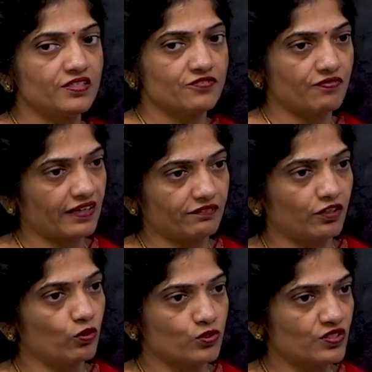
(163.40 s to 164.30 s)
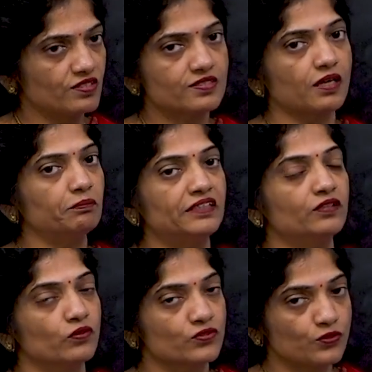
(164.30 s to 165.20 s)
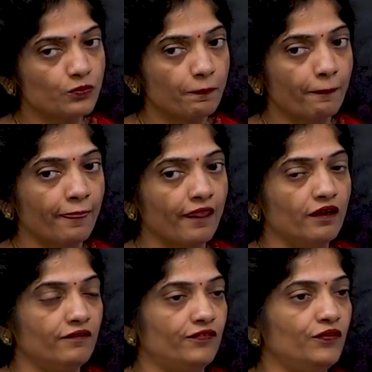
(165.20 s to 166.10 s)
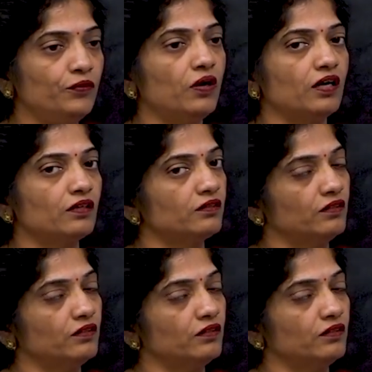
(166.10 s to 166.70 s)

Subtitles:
this factory also, in this company also. Few are